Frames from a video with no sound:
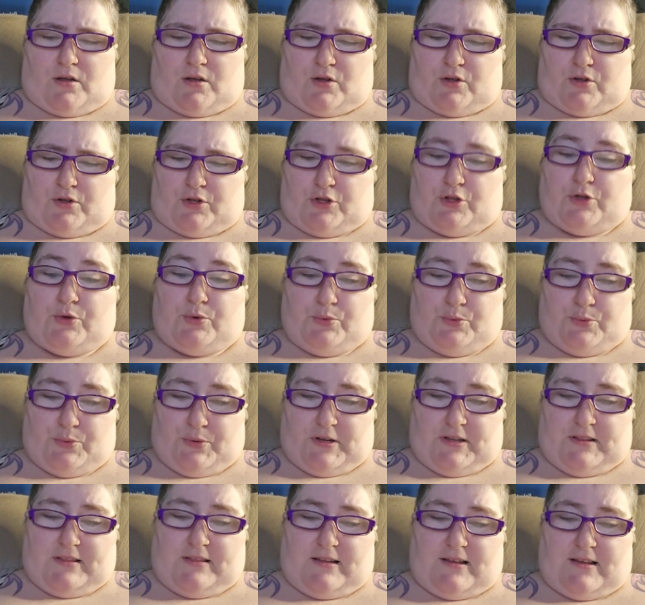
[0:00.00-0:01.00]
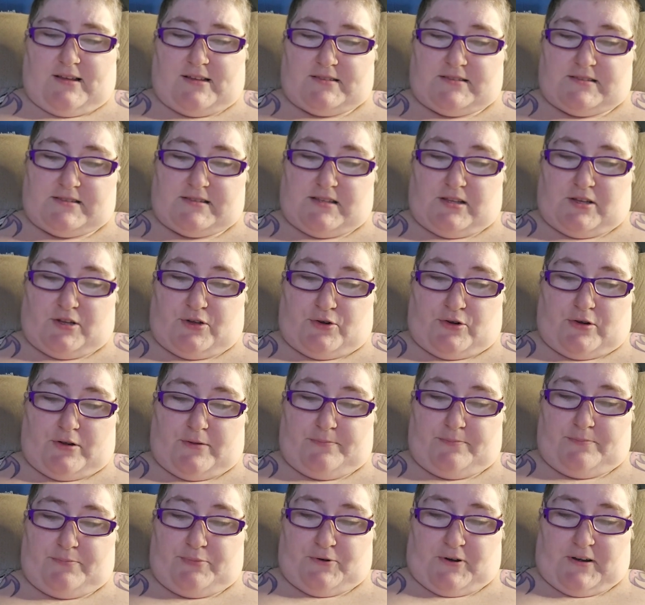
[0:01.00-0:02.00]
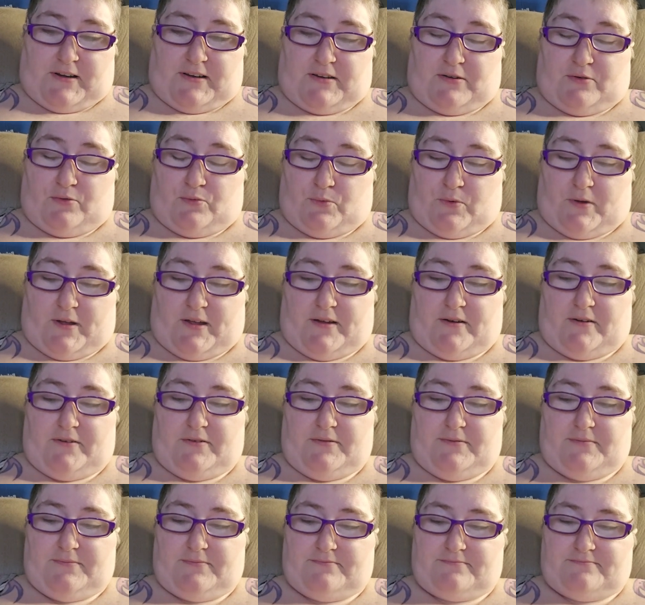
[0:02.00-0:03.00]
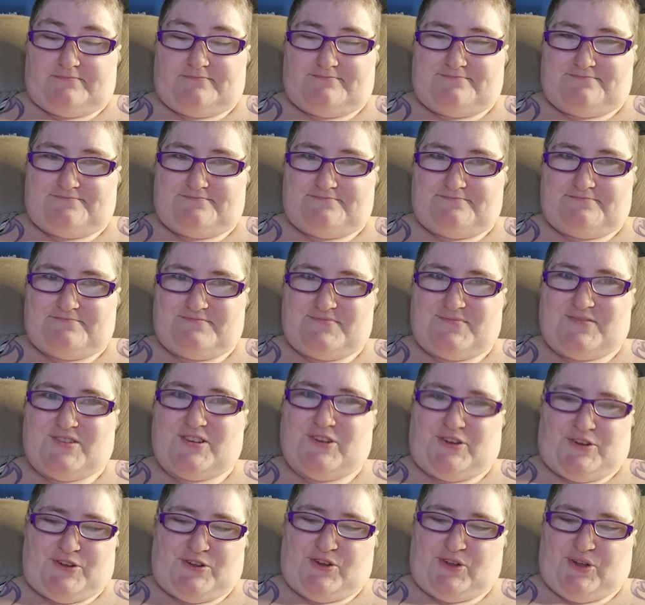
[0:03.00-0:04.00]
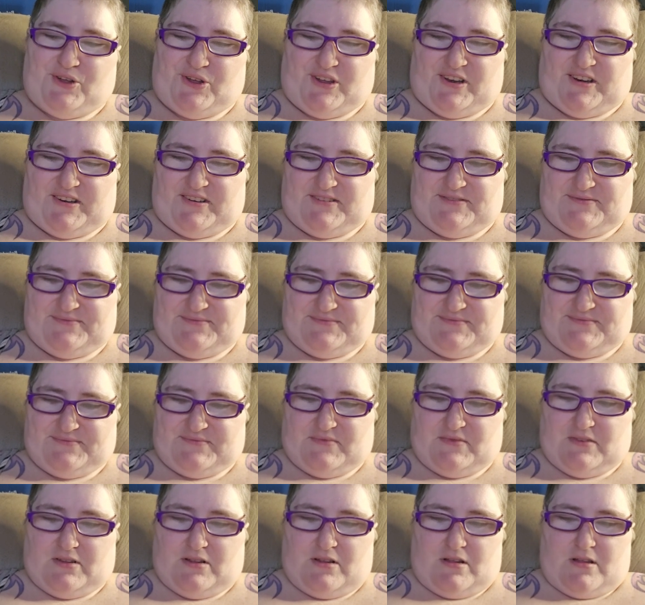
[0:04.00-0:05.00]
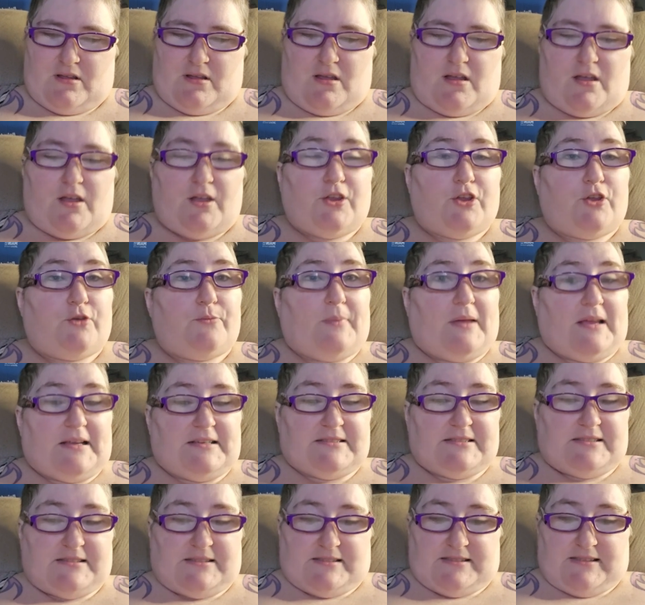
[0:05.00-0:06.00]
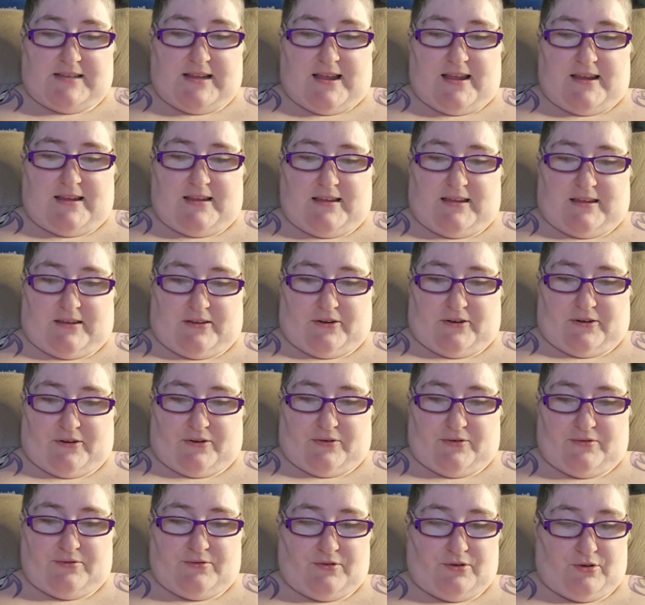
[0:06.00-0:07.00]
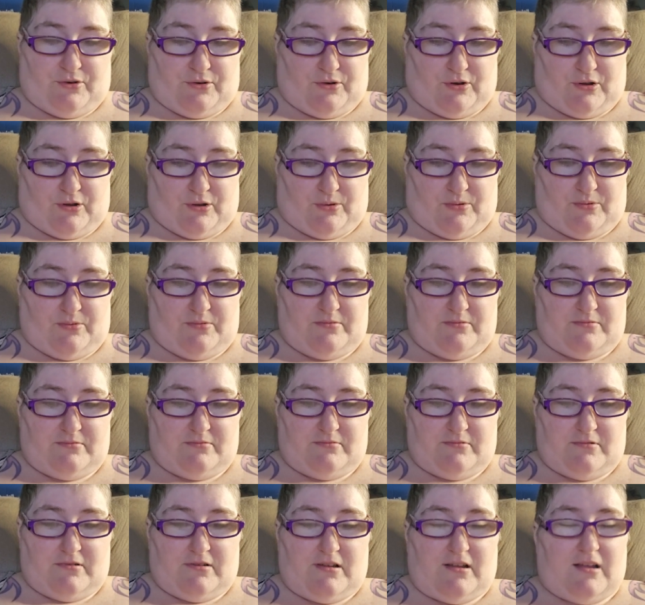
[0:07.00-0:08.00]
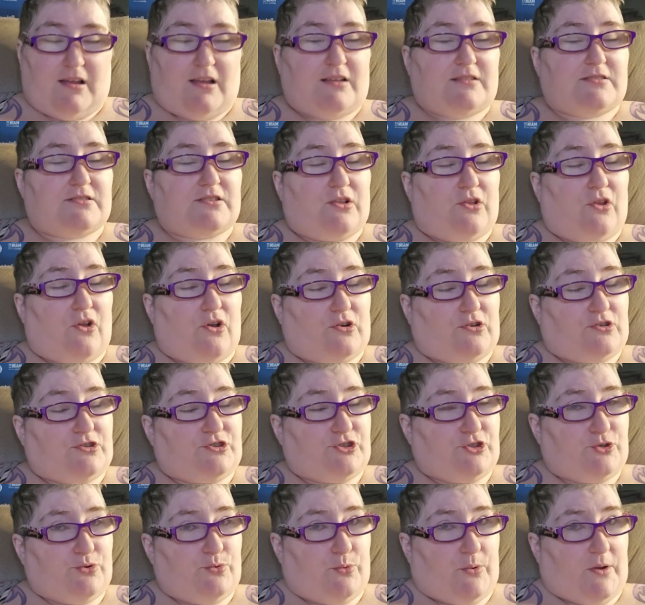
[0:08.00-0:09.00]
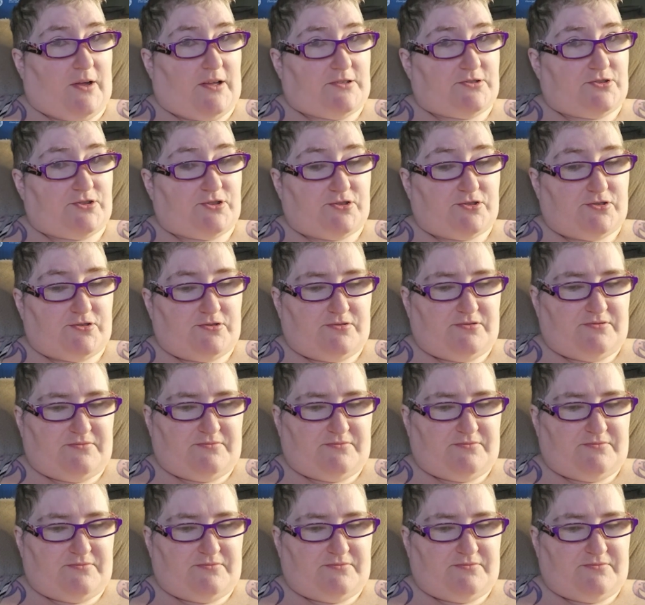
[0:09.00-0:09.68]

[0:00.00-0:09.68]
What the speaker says: You realize that you're at Brendan Ware? Good. You may stay here, as long as you wish.